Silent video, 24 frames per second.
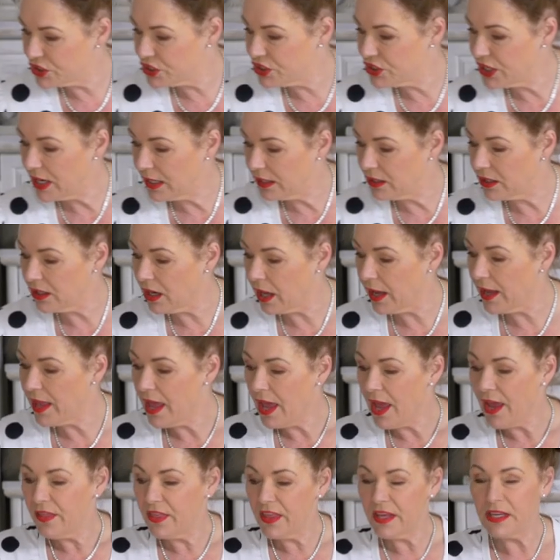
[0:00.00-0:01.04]
to tell you, like
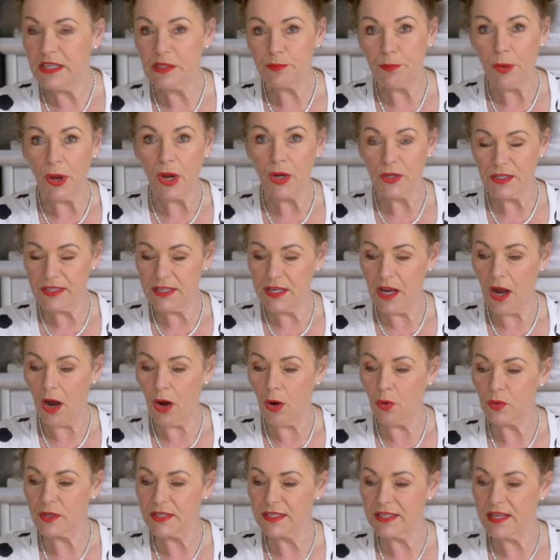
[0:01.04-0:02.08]
these posy
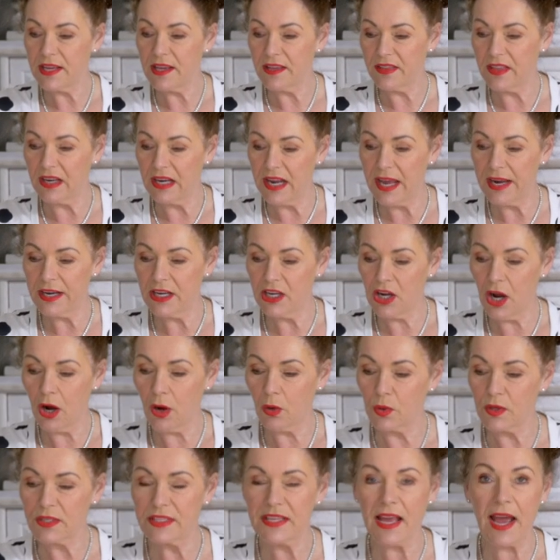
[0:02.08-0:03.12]
holders here, the lady
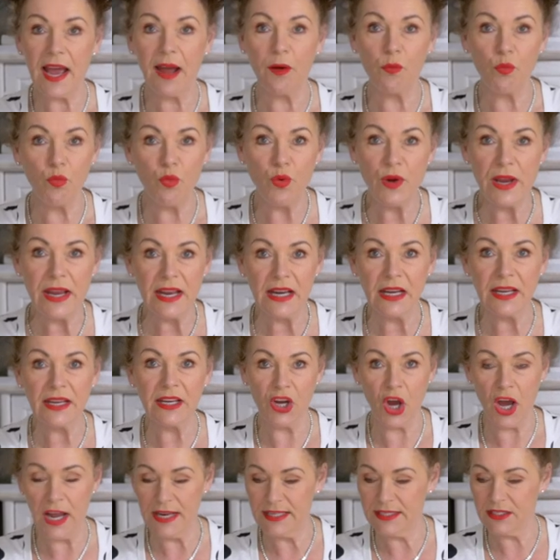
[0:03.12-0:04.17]
holders are really
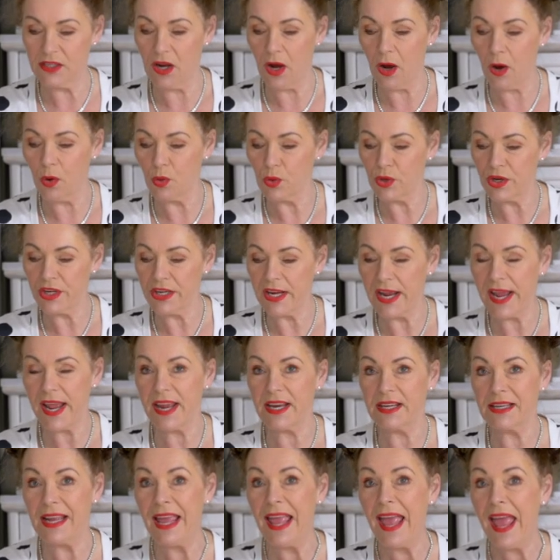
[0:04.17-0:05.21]
nice to hold in your
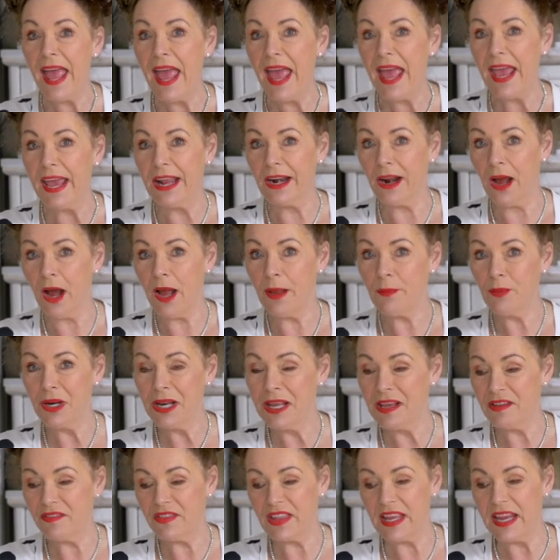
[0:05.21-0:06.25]
hand. And I
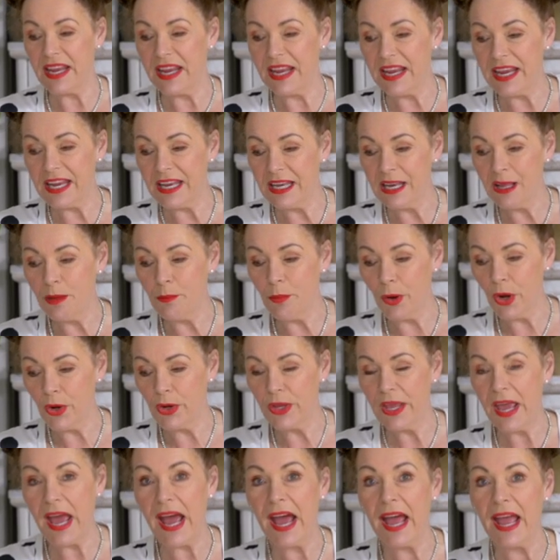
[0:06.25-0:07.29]
believe that any
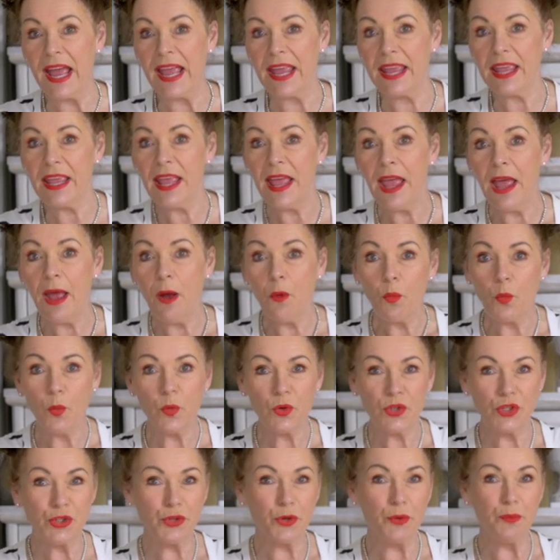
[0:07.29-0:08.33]
bouquet
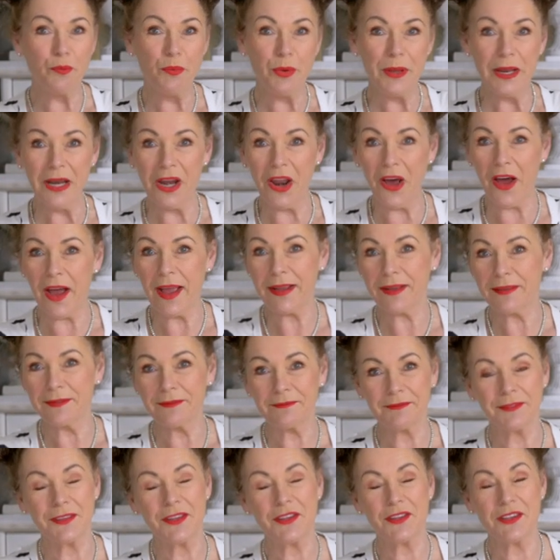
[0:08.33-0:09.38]
should be like,
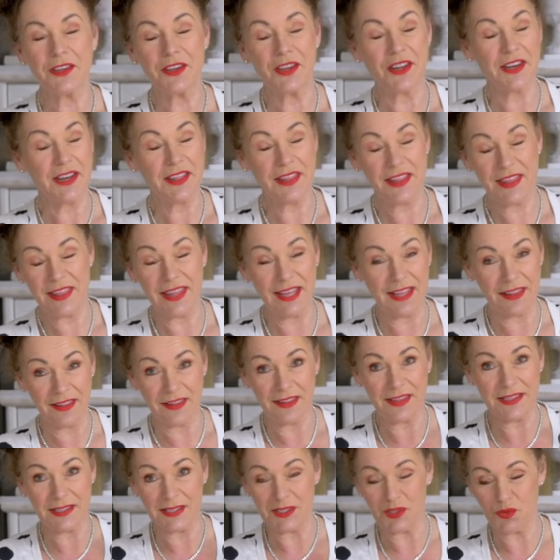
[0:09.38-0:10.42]
you can think that
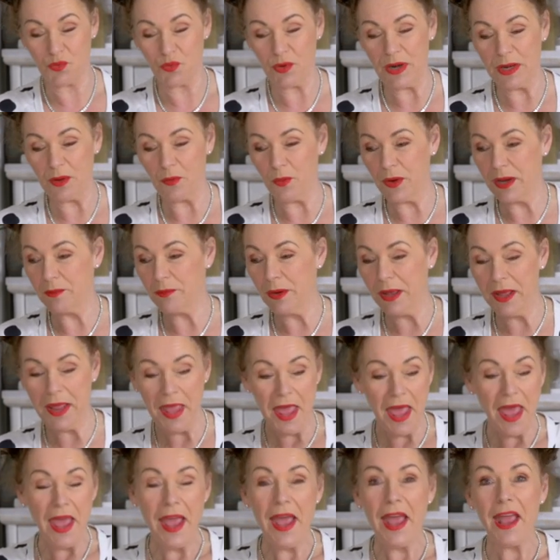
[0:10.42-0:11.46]
this is really weird, but
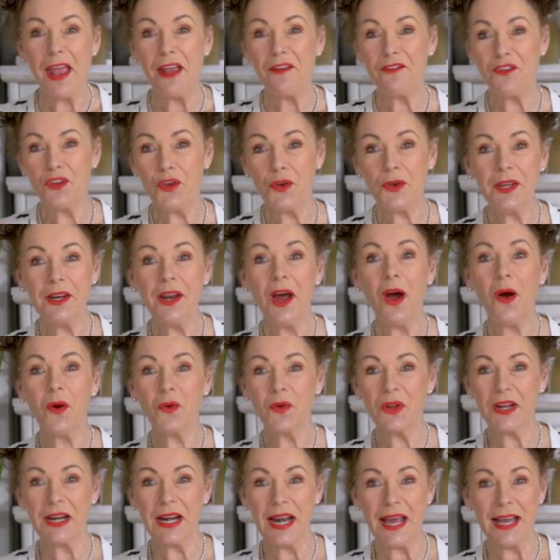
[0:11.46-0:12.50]
if you can hold
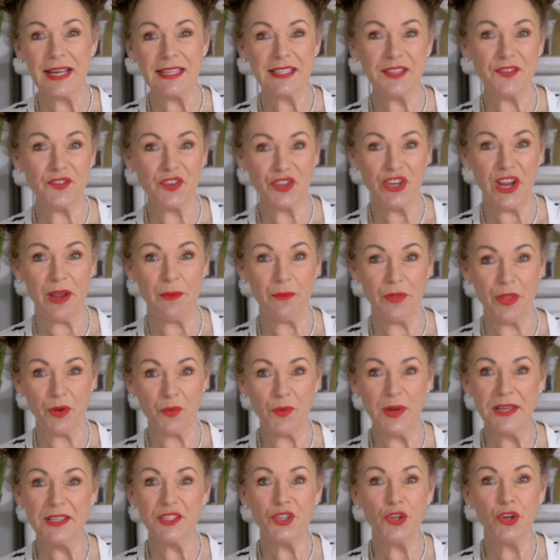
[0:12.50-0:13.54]
a glass of champagne, the
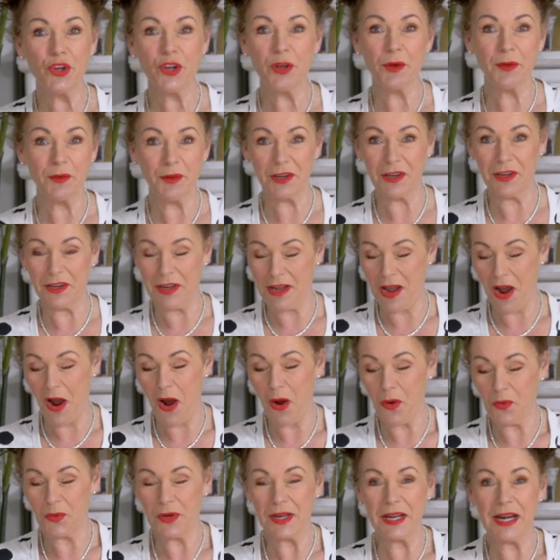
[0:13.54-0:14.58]
reason you can
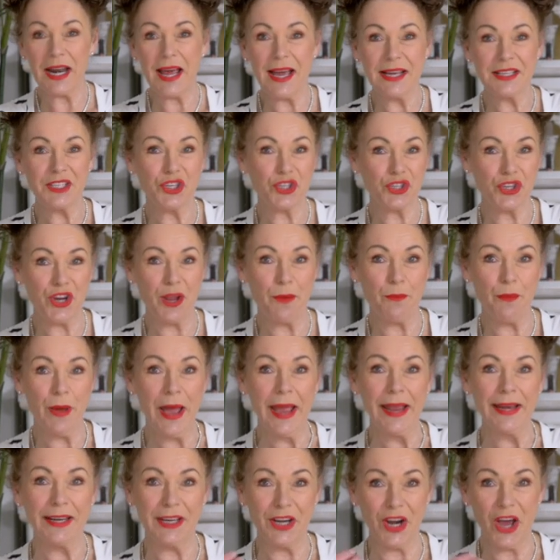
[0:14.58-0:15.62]
hold a glass of
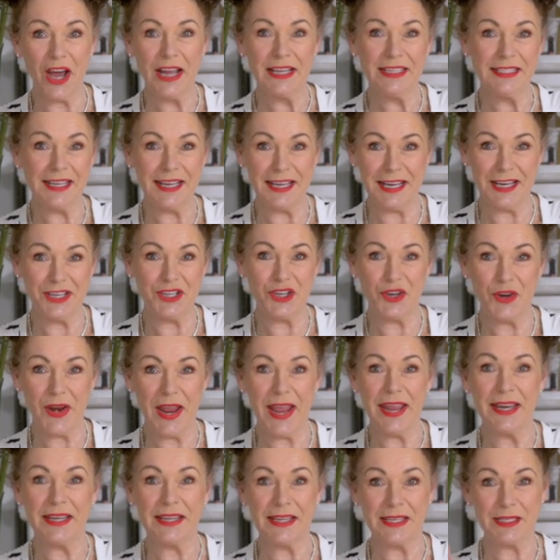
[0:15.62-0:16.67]
champagne nicely in your
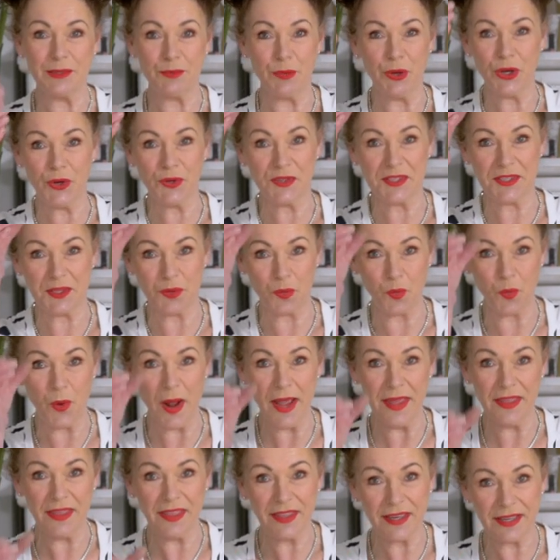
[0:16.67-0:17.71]
hand is because the way
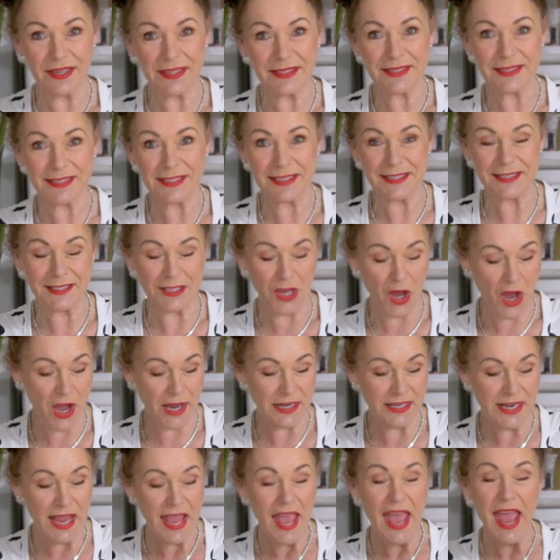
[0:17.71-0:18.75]
that it's designed
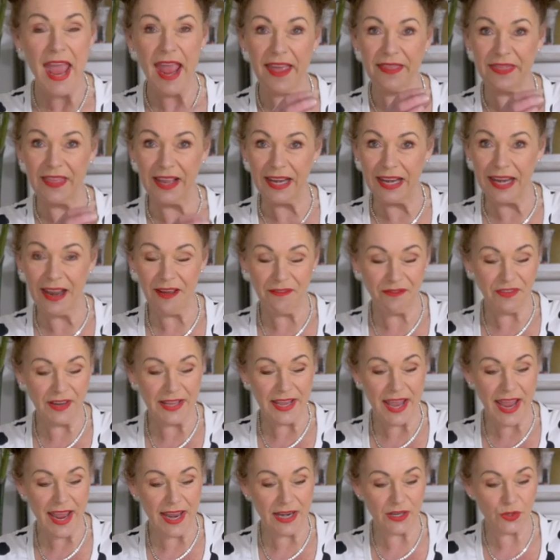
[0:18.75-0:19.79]
and the lovely
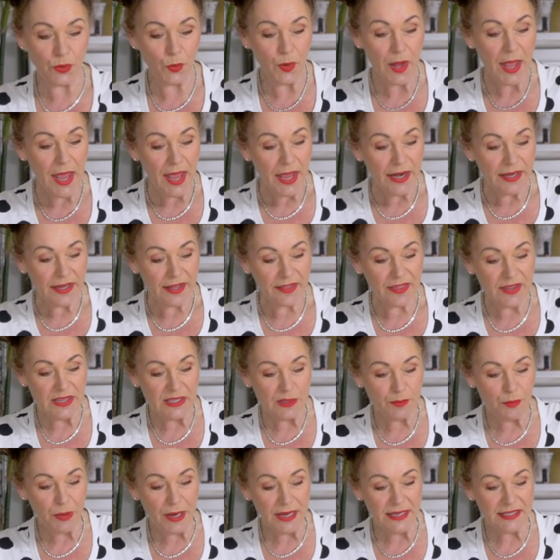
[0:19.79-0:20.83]
handle. Now, these
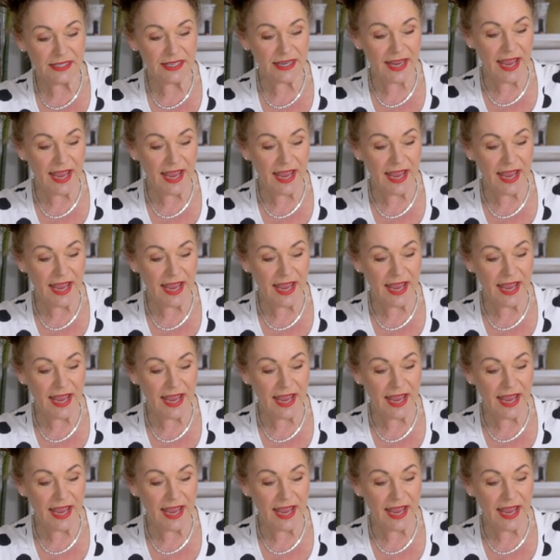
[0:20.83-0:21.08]
plastic